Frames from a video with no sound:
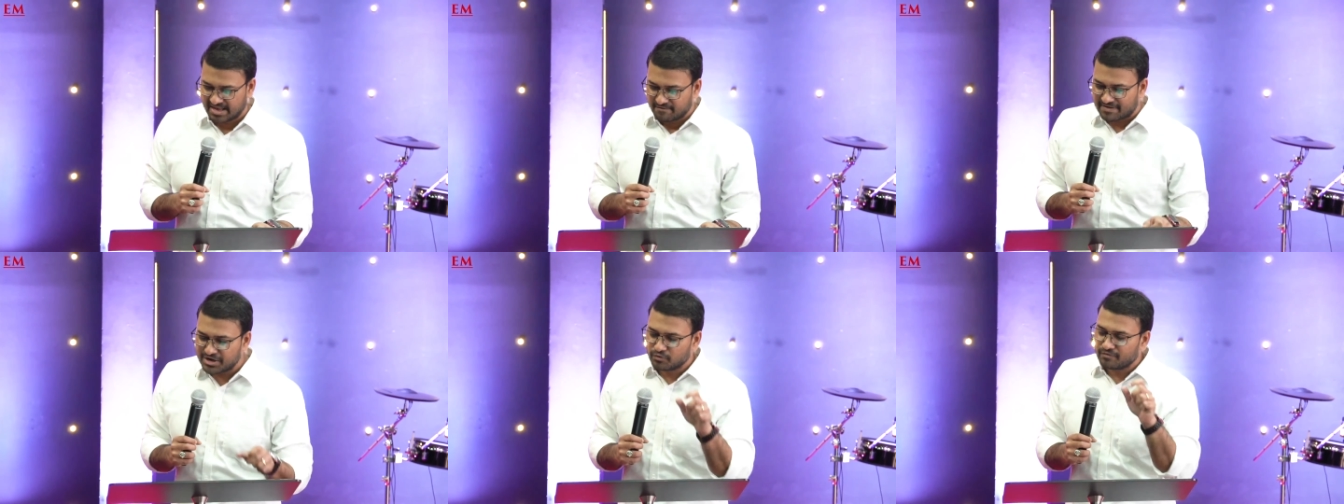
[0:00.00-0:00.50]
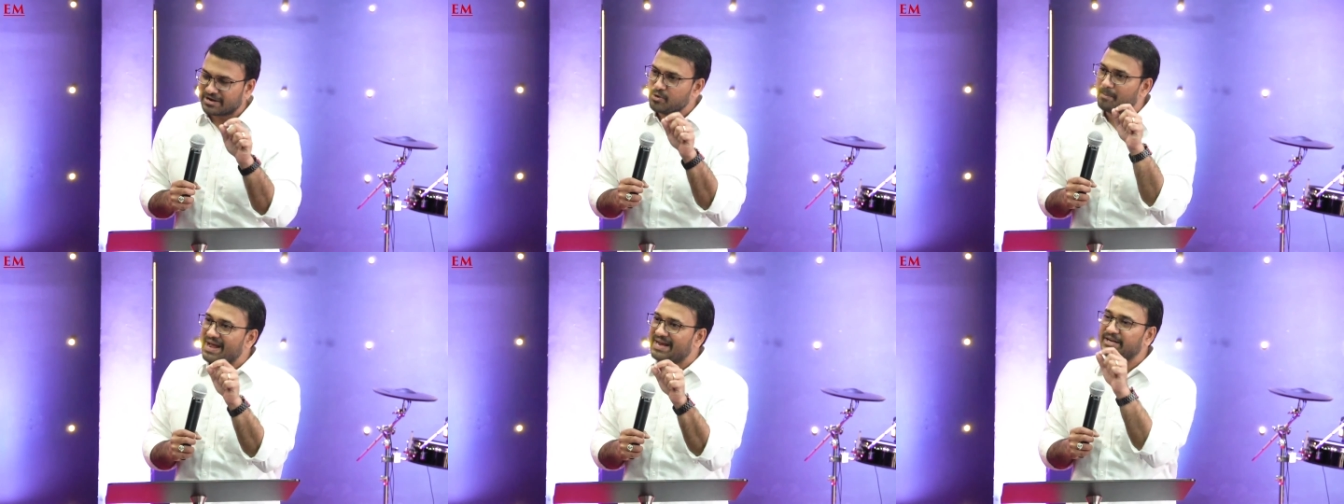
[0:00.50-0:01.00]
When you, when you
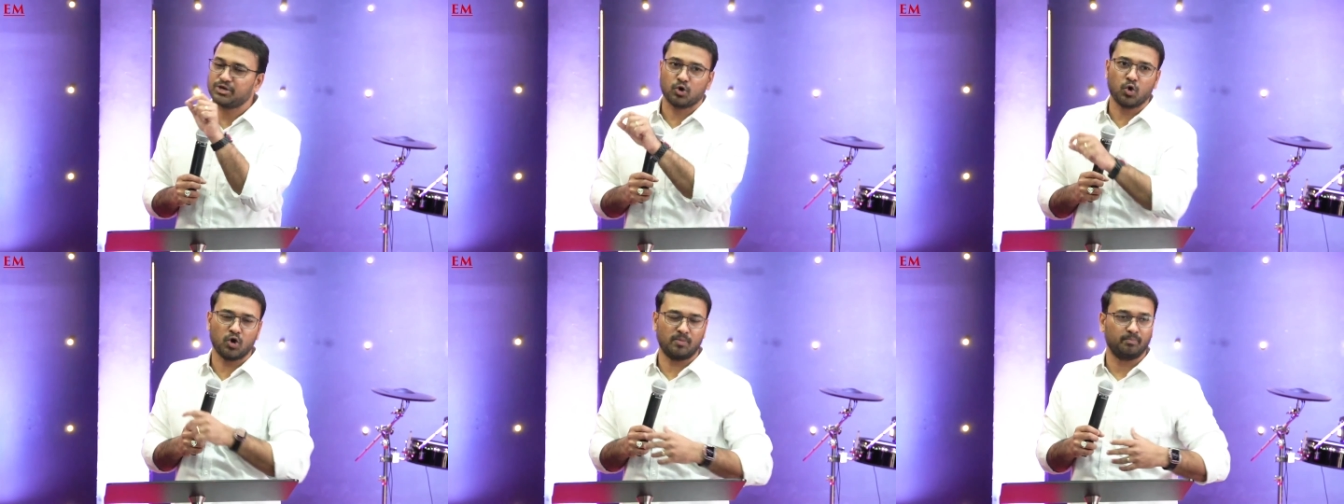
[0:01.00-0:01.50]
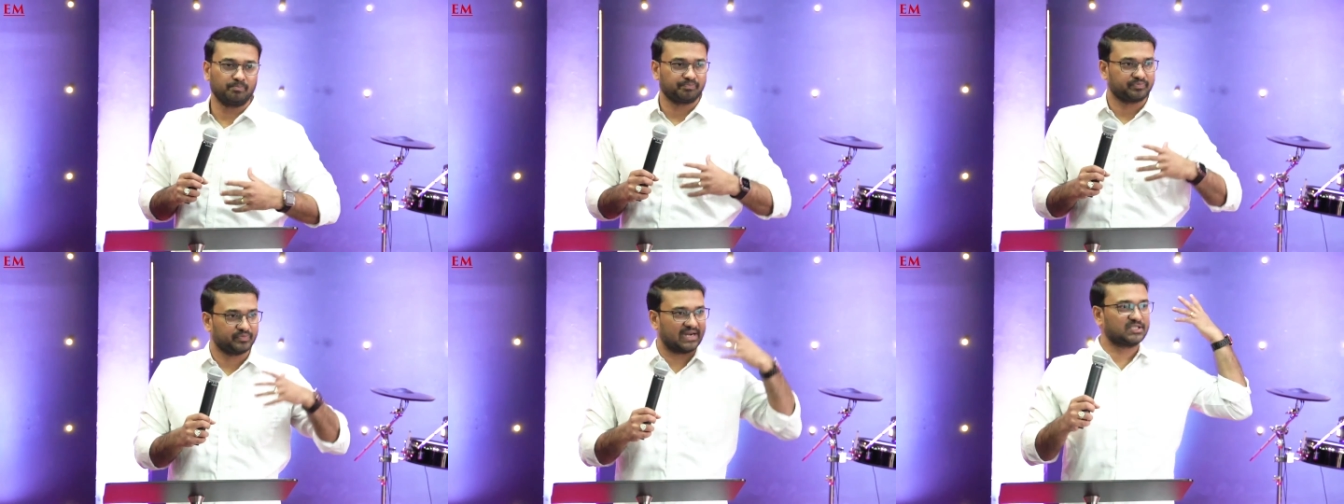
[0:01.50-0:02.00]
make it your home,
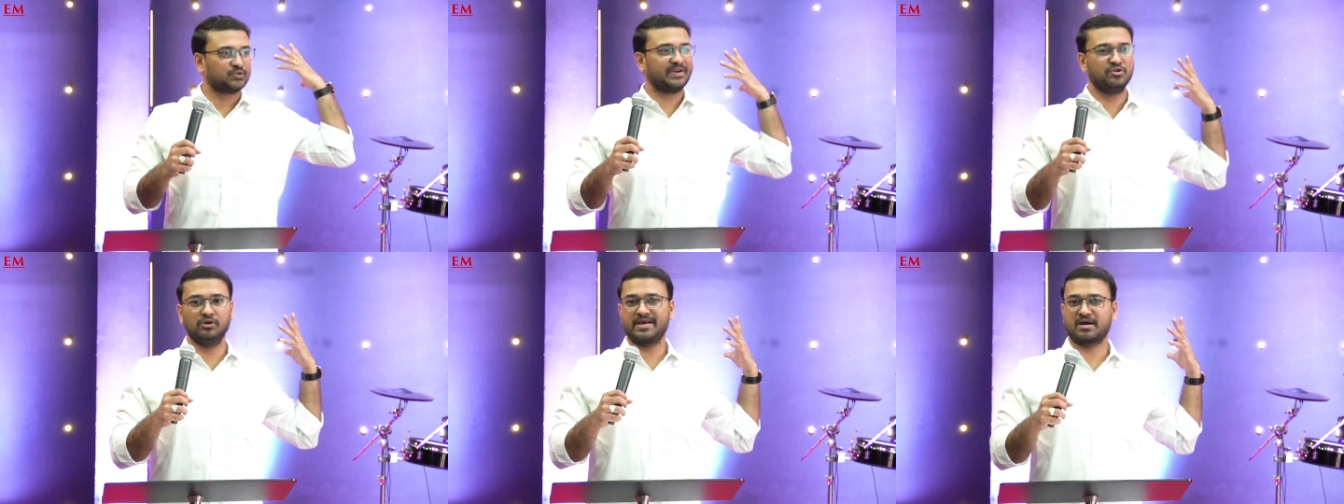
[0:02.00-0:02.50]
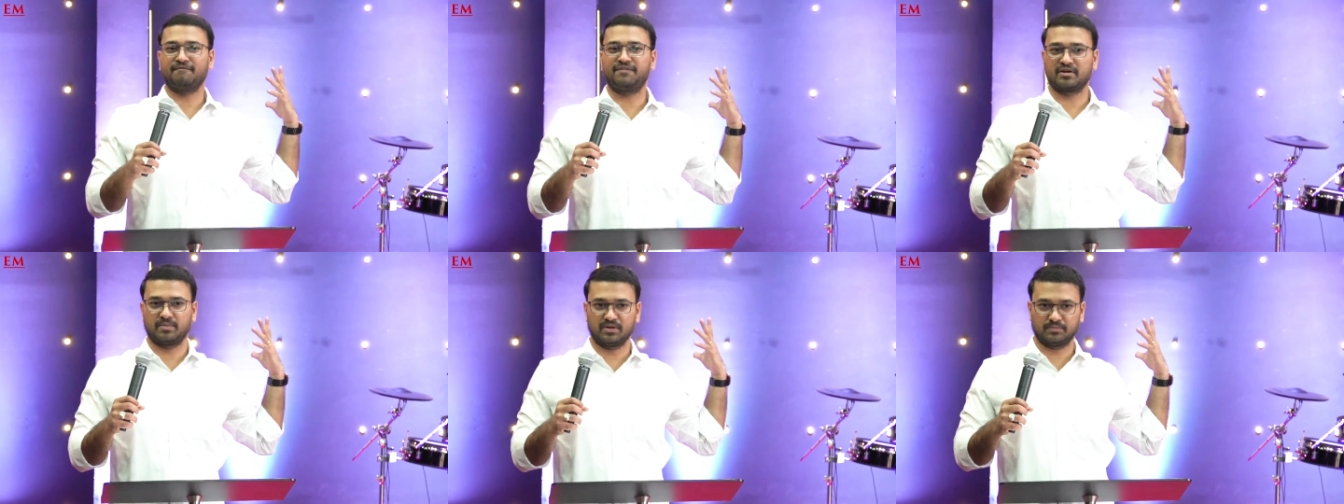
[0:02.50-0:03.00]
that is when you will be
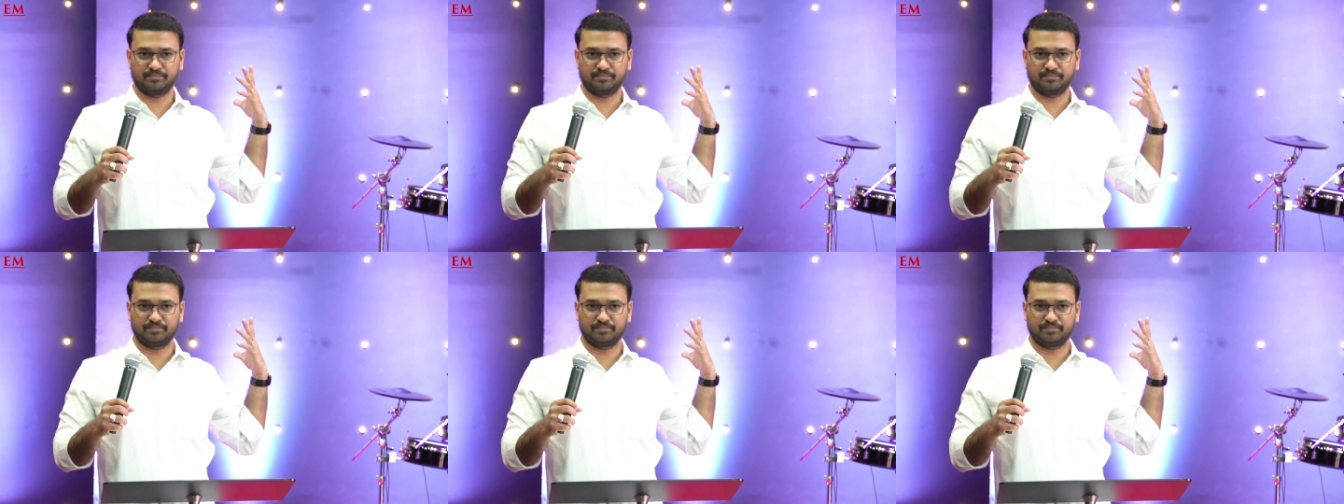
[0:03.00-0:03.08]
comfortable.